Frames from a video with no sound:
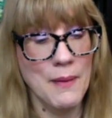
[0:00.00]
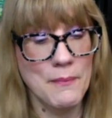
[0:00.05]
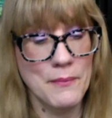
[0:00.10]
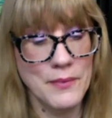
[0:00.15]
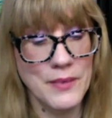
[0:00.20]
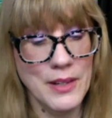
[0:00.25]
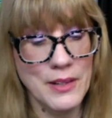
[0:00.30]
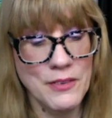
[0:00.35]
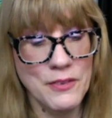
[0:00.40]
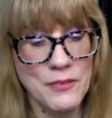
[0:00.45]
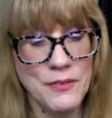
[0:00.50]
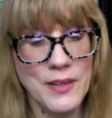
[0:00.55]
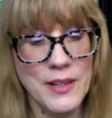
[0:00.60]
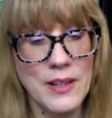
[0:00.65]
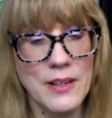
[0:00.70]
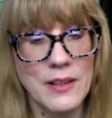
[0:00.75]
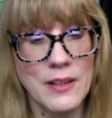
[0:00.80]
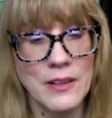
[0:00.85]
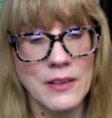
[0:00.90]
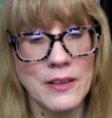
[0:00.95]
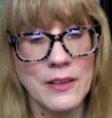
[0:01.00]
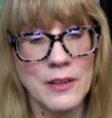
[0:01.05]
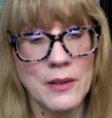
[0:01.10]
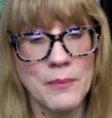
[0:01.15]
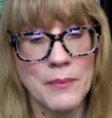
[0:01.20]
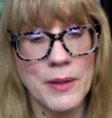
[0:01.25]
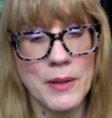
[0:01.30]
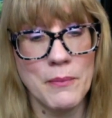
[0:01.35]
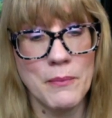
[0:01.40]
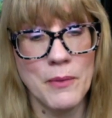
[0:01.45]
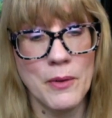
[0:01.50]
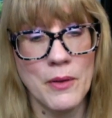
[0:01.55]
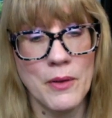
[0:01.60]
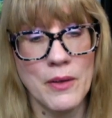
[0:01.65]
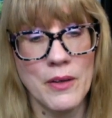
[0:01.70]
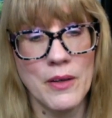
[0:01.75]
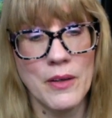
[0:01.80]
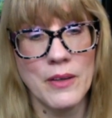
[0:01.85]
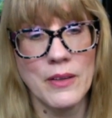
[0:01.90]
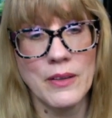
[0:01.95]
These feel a little bit
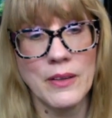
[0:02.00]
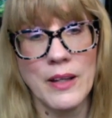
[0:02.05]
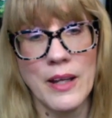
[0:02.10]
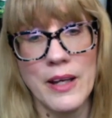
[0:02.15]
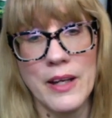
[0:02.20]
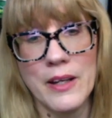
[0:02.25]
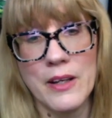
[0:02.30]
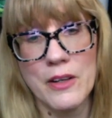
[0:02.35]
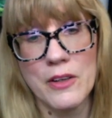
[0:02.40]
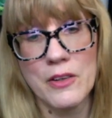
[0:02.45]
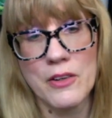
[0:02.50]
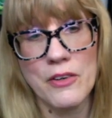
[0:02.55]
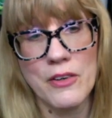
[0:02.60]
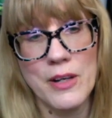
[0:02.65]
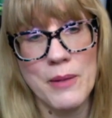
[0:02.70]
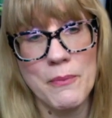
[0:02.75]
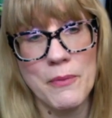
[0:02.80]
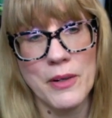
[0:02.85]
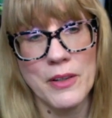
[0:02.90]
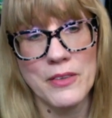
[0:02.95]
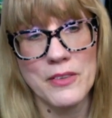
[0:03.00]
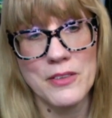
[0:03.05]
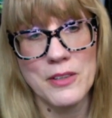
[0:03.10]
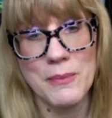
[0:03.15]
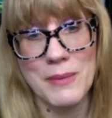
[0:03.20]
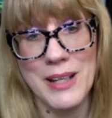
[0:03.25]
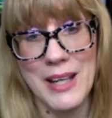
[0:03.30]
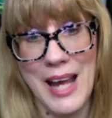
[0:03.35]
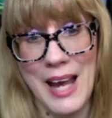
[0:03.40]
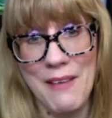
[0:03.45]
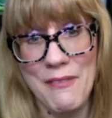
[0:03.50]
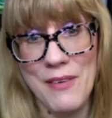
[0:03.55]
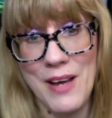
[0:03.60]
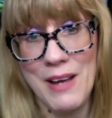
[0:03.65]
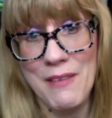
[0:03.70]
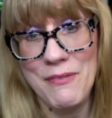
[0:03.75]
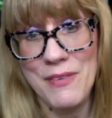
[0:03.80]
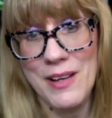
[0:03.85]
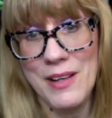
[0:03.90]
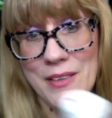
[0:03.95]
more like cream rinse to me. I
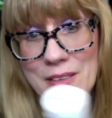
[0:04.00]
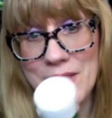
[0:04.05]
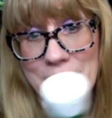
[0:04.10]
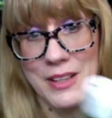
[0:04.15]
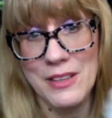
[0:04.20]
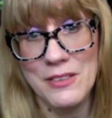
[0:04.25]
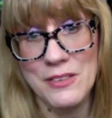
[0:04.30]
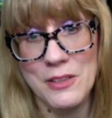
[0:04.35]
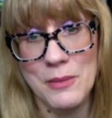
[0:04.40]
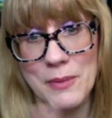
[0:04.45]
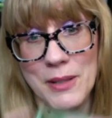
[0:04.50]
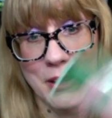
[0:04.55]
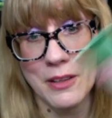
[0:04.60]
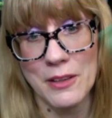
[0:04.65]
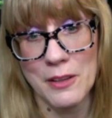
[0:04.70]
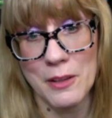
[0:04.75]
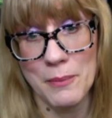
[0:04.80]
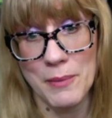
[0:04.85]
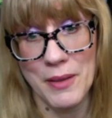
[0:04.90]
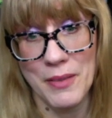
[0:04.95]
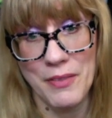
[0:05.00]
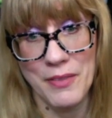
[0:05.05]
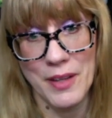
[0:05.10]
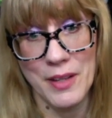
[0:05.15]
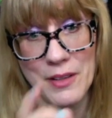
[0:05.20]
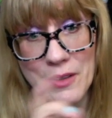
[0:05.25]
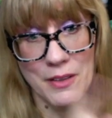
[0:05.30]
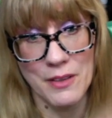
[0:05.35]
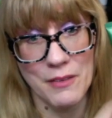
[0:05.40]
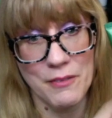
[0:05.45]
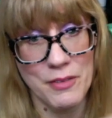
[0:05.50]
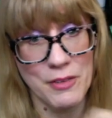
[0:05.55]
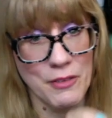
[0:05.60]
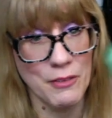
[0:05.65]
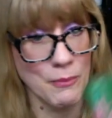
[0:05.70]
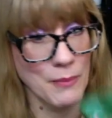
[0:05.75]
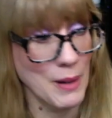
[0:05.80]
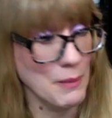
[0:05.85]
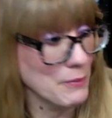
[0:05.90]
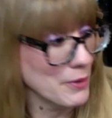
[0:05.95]
found these to be a little bit thinner, if you
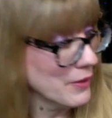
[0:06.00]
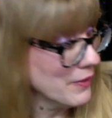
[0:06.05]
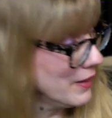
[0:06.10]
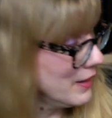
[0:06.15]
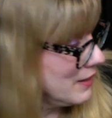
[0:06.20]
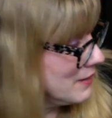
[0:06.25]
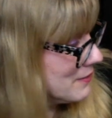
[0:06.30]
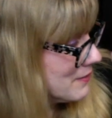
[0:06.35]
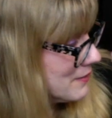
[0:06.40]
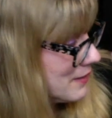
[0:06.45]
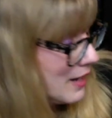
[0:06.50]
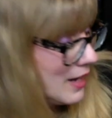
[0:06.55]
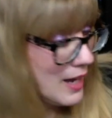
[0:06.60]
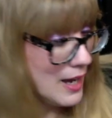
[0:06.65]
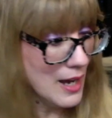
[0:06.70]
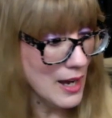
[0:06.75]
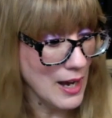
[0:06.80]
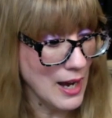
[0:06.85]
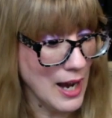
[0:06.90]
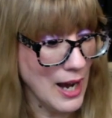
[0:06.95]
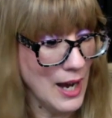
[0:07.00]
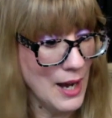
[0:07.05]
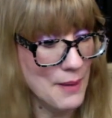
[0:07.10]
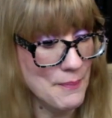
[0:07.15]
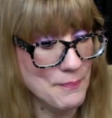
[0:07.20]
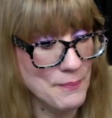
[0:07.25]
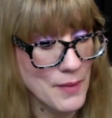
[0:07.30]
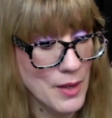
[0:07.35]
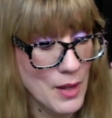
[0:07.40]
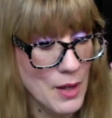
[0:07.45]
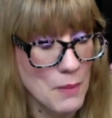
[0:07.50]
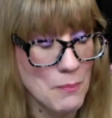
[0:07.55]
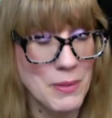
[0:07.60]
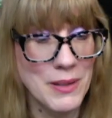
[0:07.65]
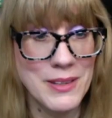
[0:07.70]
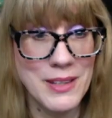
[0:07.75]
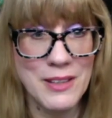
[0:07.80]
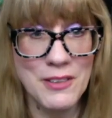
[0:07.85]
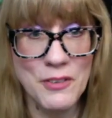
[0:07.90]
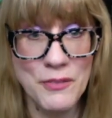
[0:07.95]
remember these. But
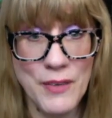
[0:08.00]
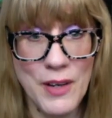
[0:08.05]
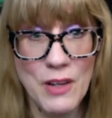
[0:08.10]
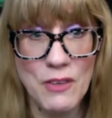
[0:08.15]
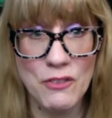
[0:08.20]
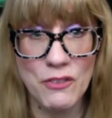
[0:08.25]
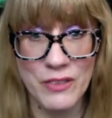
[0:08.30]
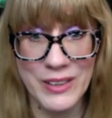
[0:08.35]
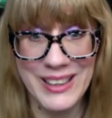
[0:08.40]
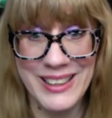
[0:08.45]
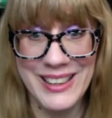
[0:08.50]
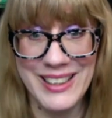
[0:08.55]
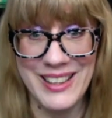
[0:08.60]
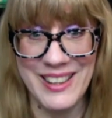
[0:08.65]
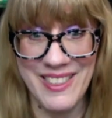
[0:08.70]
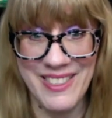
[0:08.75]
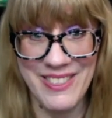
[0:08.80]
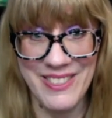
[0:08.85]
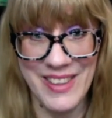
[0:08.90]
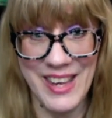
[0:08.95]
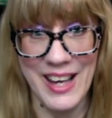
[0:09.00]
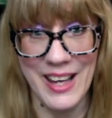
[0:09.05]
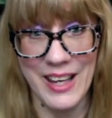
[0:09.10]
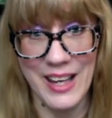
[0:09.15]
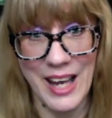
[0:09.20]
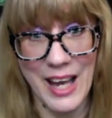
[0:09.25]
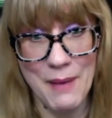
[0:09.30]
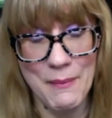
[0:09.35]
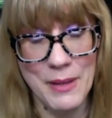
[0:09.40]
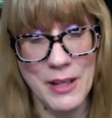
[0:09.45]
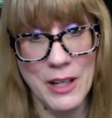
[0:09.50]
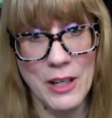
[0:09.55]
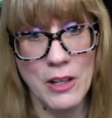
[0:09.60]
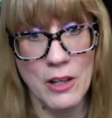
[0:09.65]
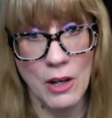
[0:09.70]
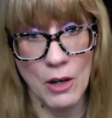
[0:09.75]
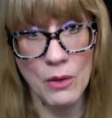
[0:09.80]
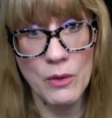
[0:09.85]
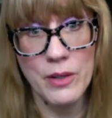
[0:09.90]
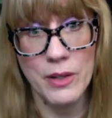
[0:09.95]
this felt really thick. I mean, it
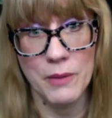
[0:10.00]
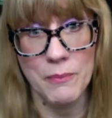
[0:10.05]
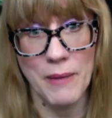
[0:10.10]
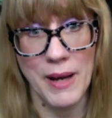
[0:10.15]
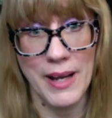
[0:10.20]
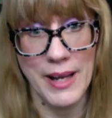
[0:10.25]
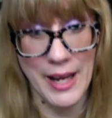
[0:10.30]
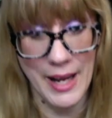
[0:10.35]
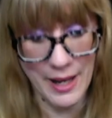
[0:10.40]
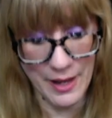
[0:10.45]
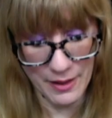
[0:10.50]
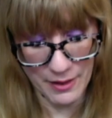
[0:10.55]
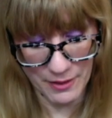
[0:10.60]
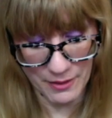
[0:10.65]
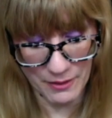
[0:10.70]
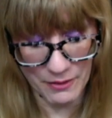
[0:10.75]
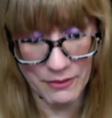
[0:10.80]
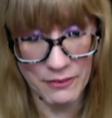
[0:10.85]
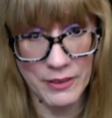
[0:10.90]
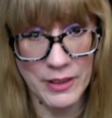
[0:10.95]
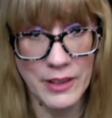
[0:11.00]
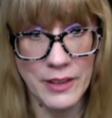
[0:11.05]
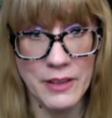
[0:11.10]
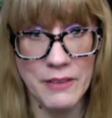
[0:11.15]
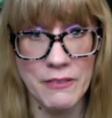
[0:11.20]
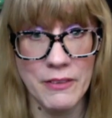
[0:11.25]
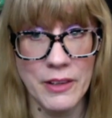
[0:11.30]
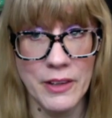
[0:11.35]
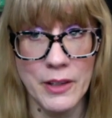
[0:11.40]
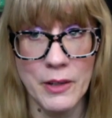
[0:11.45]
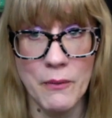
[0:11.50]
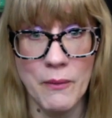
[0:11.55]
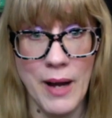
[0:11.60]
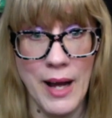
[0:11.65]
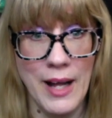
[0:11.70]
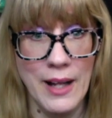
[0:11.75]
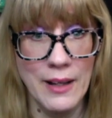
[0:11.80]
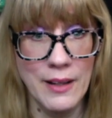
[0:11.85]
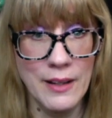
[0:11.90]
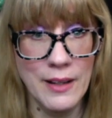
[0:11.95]
coated my hair really, really
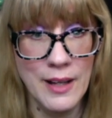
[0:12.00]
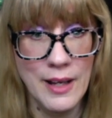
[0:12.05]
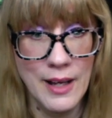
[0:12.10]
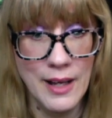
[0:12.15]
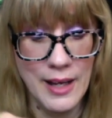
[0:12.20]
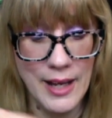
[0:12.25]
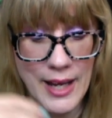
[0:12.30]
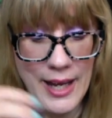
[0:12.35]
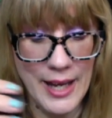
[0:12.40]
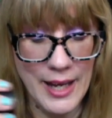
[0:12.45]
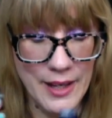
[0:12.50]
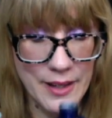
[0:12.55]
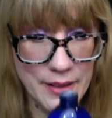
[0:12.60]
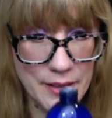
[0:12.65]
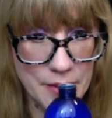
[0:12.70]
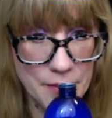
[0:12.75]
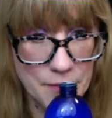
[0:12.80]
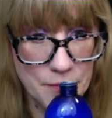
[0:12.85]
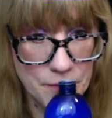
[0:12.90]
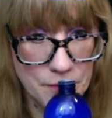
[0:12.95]
well. And,